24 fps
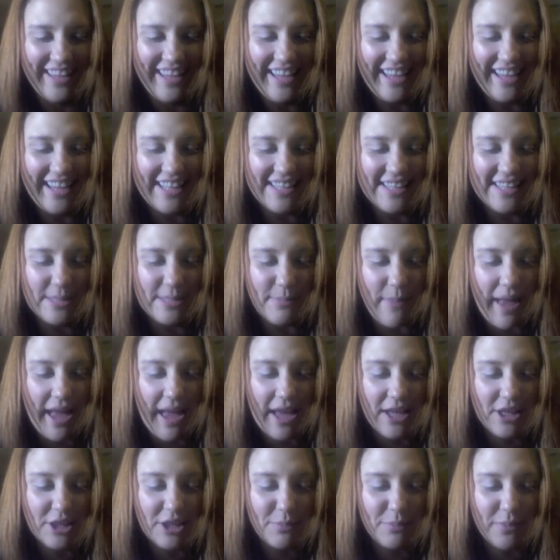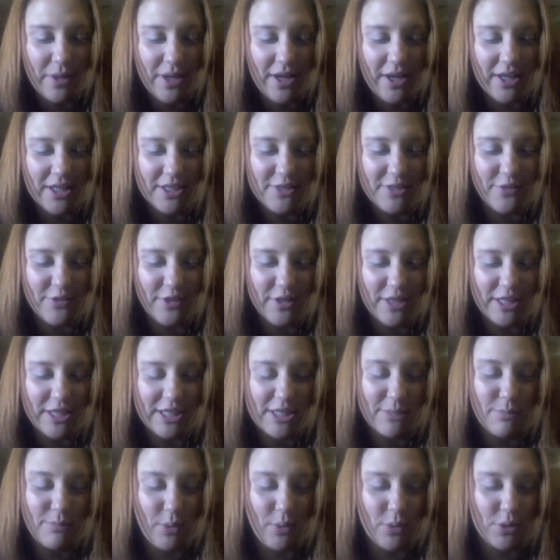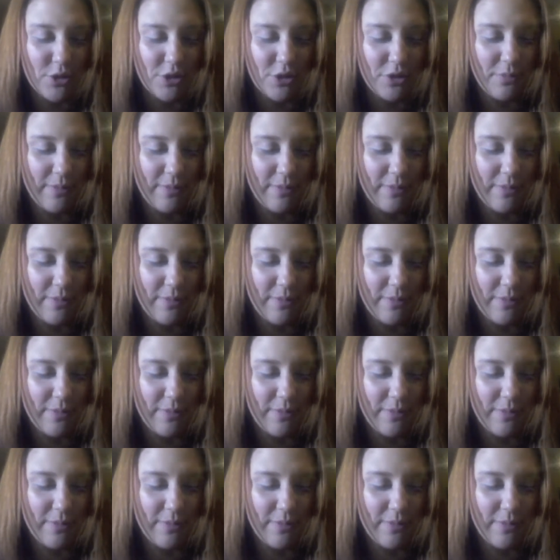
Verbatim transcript: It's Smashbox Full Exposure